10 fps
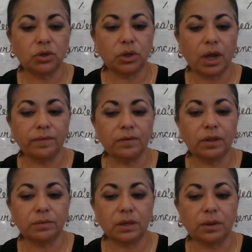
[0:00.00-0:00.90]
to govern
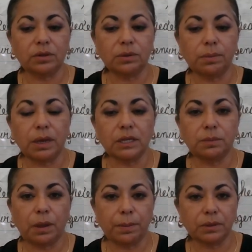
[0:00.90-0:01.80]
themselves
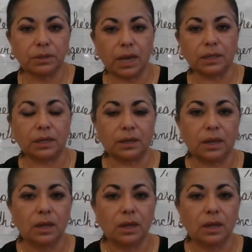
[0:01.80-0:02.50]
must be protected.